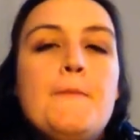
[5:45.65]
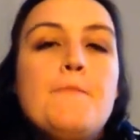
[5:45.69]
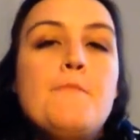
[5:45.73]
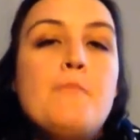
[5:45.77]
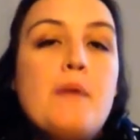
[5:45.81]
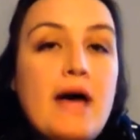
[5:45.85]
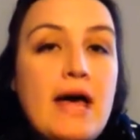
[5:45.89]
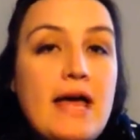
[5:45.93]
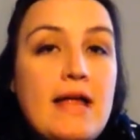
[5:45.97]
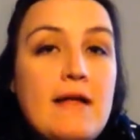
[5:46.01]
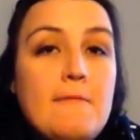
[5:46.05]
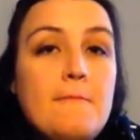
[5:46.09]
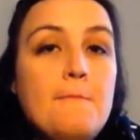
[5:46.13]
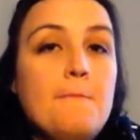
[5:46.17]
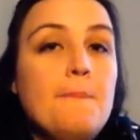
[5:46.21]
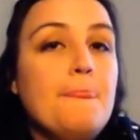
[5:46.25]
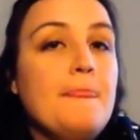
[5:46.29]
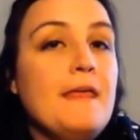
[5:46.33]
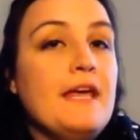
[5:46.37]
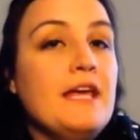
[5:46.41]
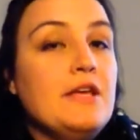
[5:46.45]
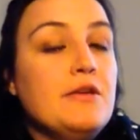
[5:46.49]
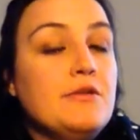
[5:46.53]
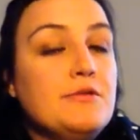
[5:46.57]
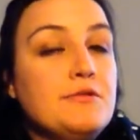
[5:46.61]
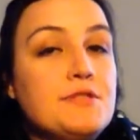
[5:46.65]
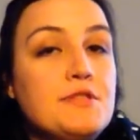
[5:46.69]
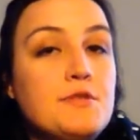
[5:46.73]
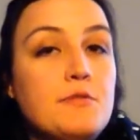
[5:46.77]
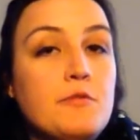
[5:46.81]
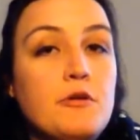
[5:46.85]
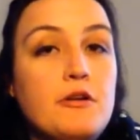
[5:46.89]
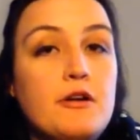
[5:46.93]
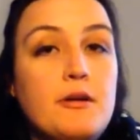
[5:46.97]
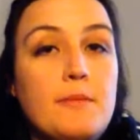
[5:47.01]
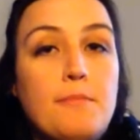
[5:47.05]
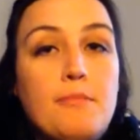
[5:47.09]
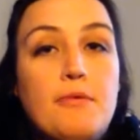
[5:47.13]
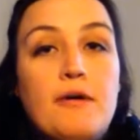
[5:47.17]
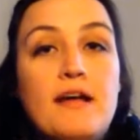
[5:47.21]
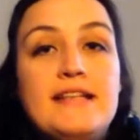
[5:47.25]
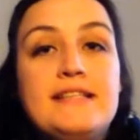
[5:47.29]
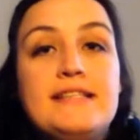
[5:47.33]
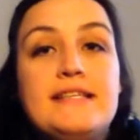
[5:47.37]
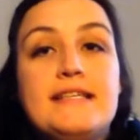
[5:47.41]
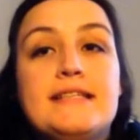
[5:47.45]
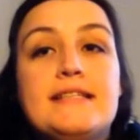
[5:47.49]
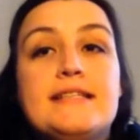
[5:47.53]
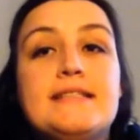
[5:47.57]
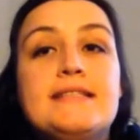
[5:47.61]
But they use the word
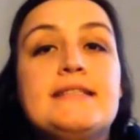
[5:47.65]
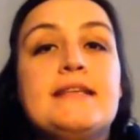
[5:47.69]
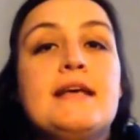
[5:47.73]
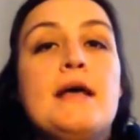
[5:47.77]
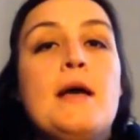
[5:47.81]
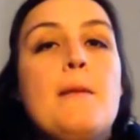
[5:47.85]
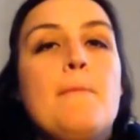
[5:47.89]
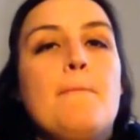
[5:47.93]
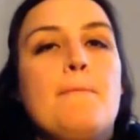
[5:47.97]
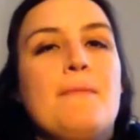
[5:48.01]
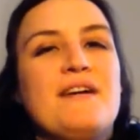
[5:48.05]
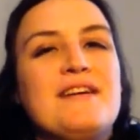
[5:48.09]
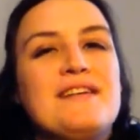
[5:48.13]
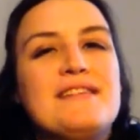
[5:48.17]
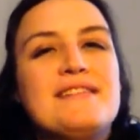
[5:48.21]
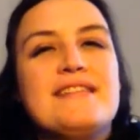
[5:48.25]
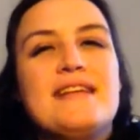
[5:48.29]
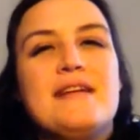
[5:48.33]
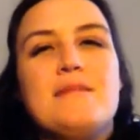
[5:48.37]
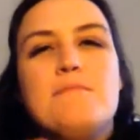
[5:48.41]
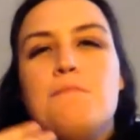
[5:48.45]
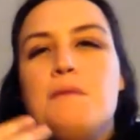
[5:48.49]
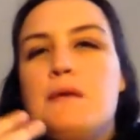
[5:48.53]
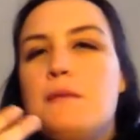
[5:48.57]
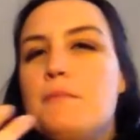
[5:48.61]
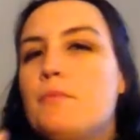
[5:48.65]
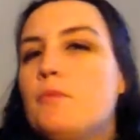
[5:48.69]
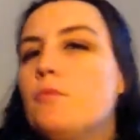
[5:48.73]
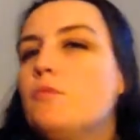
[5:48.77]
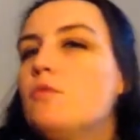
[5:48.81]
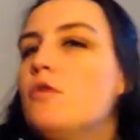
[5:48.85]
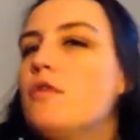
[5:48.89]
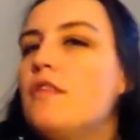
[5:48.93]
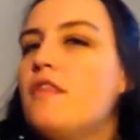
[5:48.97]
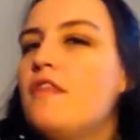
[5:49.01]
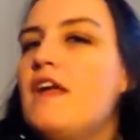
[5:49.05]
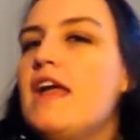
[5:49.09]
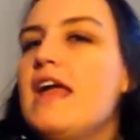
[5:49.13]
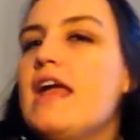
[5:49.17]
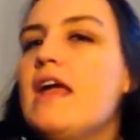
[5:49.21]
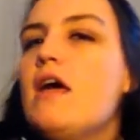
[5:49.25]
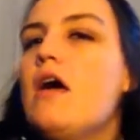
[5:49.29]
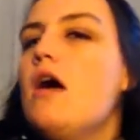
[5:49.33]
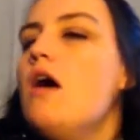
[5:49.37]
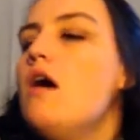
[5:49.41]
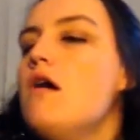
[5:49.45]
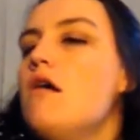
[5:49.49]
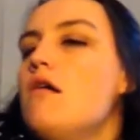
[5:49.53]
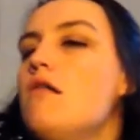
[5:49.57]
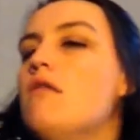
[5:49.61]
apprentice because then people will think,
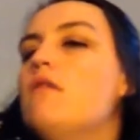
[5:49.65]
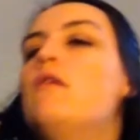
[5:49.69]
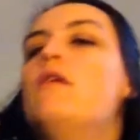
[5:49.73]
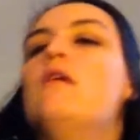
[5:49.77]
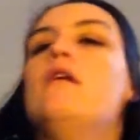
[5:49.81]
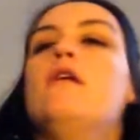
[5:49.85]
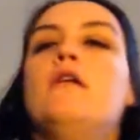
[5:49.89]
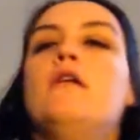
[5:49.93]
oh,